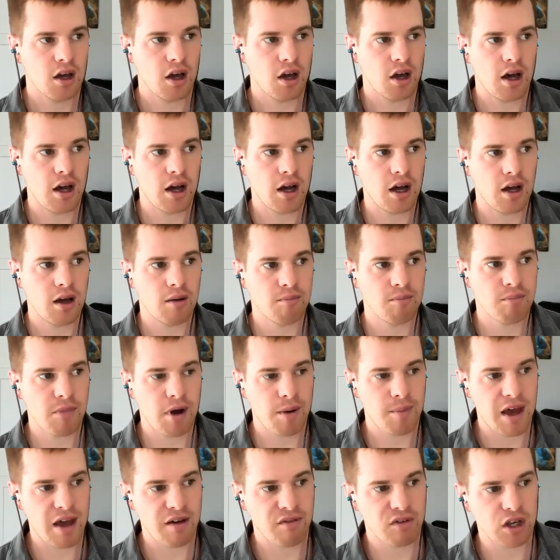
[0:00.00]
I'm, I'm
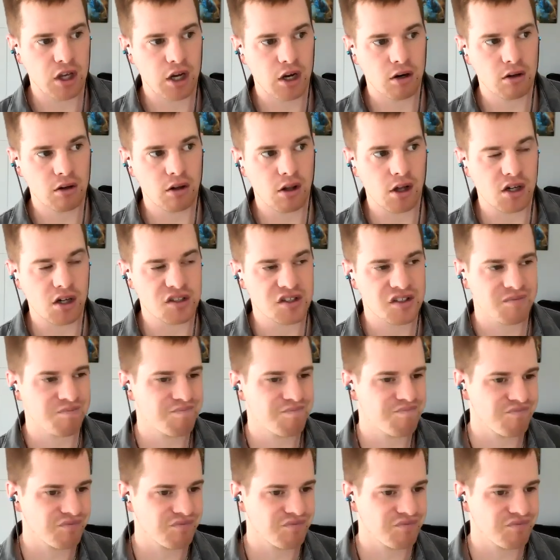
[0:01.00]
having hair loss.